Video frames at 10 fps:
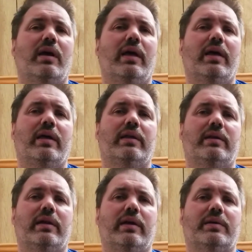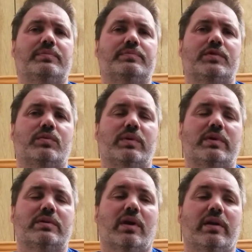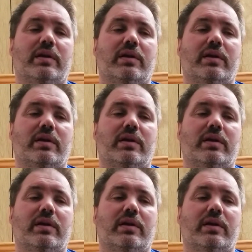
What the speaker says: And so we decided